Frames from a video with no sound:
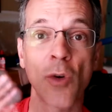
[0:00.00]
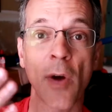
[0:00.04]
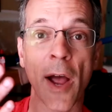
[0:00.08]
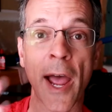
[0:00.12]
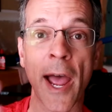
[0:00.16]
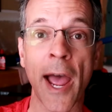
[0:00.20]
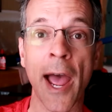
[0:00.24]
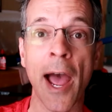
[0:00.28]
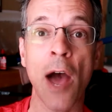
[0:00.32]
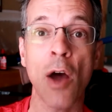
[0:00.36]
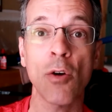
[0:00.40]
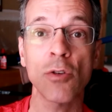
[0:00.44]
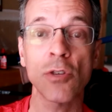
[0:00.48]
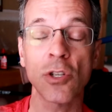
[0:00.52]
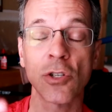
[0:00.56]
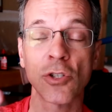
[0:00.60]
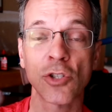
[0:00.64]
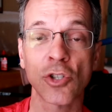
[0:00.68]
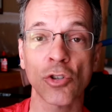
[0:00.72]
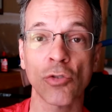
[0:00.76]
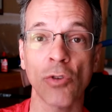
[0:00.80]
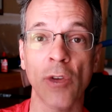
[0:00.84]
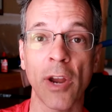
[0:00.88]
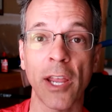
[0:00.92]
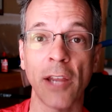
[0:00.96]
how to
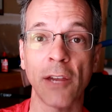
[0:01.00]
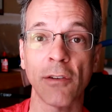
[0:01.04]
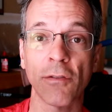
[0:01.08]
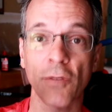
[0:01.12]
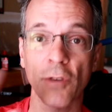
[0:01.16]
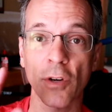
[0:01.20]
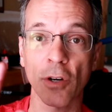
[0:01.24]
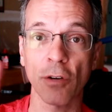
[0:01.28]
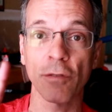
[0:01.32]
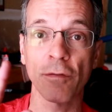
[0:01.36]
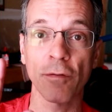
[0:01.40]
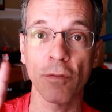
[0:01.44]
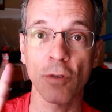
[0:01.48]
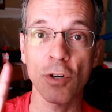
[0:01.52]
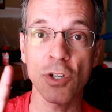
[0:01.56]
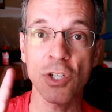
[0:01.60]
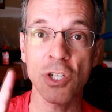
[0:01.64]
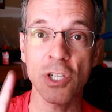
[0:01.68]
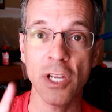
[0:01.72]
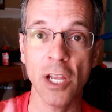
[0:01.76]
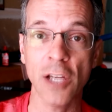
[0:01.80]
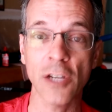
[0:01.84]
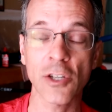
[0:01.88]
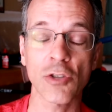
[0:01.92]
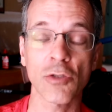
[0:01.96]
train for your first
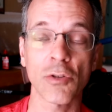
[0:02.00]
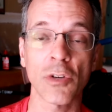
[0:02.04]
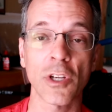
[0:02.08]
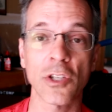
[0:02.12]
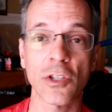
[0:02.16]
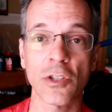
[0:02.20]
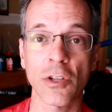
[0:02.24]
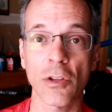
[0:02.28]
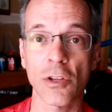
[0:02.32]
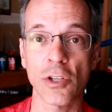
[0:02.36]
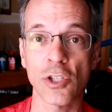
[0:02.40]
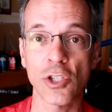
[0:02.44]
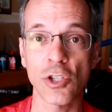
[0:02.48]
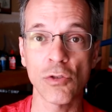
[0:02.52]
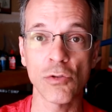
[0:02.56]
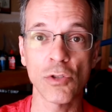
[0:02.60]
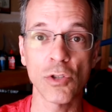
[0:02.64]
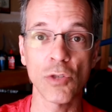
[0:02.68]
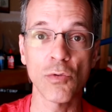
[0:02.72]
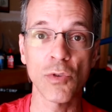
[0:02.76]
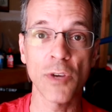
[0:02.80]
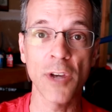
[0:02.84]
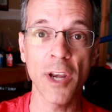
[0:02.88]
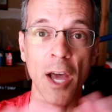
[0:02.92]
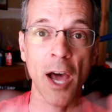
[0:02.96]
century so that you
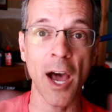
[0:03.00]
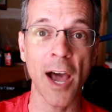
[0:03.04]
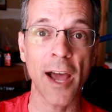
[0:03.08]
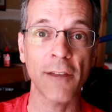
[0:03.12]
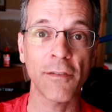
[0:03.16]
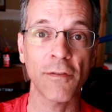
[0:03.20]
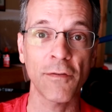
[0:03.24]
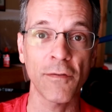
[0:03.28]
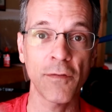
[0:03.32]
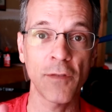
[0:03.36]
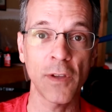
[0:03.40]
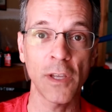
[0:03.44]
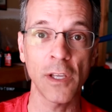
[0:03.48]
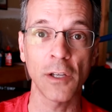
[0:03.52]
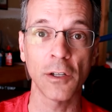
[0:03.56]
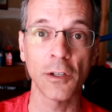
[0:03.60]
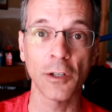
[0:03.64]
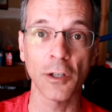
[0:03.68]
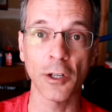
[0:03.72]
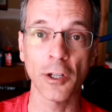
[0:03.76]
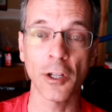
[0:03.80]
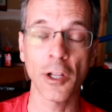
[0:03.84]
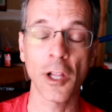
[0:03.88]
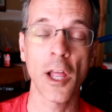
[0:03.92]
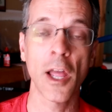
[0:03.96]
do not
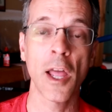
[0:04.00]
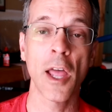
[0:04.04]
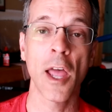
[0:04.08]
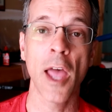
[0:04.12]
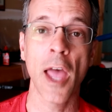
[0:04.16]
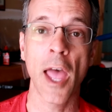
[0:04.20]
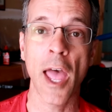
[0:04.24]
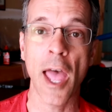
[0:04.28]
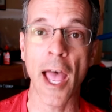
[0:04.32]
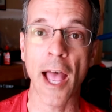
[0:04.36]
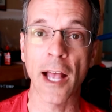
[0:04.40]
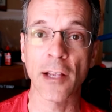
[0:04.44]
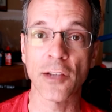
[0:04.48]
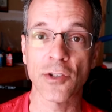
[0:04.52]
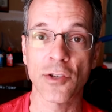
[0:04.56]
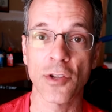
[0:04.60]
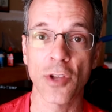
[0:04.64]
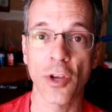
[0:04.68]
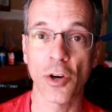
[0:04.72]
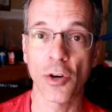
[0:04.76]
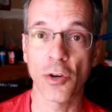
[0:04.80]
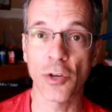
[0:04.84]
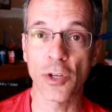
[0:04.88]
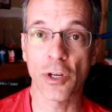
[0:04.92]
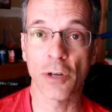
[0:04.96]
feel as
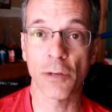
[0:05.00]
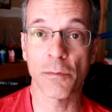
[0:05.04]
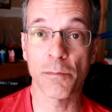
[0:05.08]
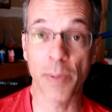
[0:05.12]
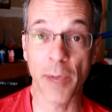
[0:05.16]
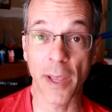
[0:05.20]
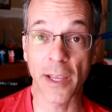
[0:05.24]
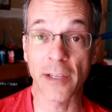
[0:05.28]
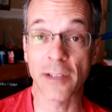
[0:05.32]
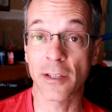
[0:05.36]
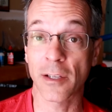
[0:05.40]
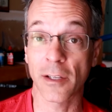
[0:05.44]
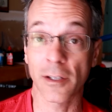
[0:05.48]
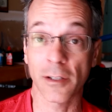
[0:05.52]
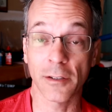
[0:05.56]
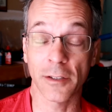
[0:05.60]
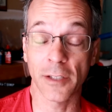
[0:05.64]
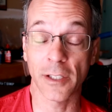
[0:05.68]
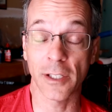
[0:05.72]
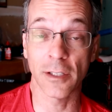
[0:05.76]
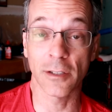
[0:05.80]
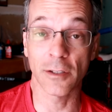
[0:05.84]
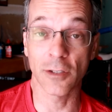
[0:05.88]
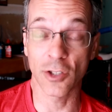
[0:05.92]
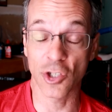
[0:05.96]
though you're
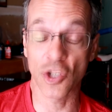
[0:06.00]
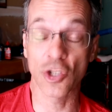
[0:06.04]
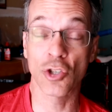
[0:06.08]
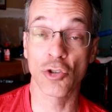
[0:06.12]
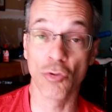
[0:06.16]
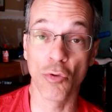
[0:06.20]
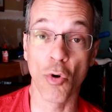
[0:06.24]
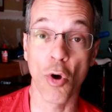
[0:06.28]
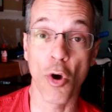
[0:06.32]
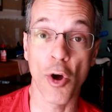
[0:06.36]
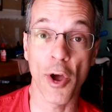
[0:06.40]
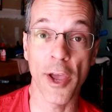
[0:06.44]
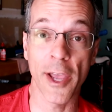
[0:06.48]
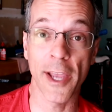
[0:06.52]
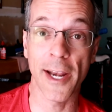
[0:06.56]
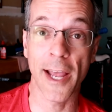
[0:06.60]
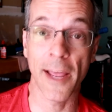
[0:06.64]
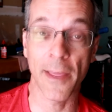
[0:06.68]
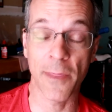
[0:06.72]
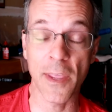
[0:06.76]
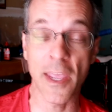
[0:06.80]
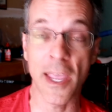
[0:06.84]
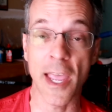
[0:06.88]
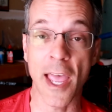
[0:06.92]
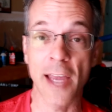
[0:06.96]
basically destroyed
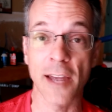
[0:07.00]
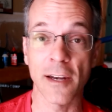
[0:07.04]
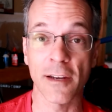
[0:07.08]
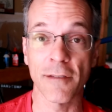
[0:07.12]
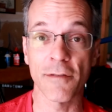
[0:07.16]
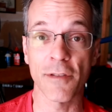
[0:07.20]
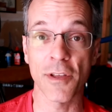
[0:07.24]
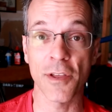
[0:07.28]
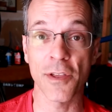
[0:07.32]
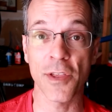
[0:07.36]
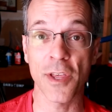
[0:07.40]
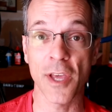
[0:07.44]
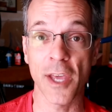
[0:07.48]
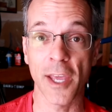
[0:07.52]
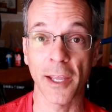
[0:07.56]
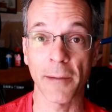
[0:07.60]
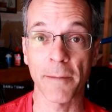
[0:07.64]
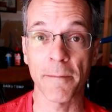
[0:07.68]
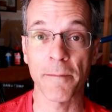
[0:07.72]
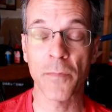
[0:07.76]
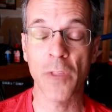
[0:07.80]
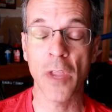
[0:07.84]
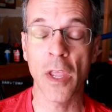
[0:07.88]
at the end of the thing.